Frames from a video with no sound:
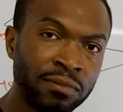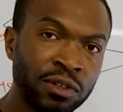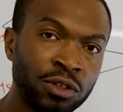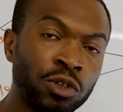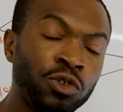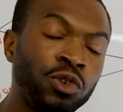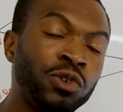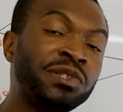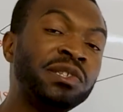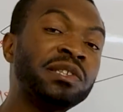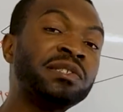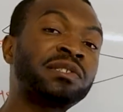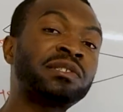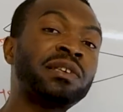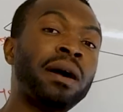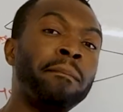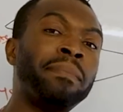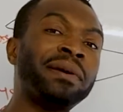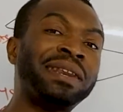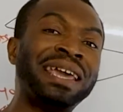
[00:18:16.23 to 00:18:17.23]
You're using
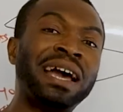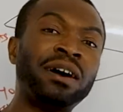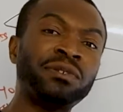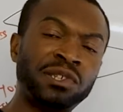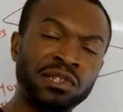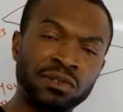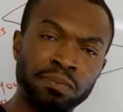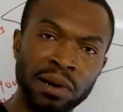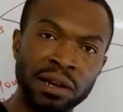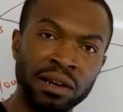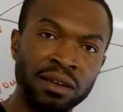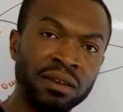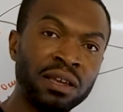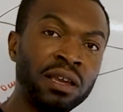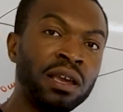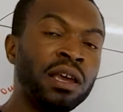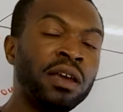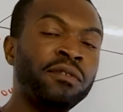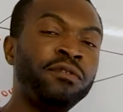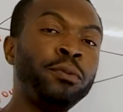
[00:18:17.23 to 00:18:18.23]
somebody else's money.
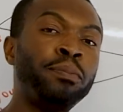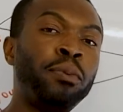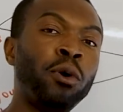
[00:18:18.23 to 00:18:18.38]
If you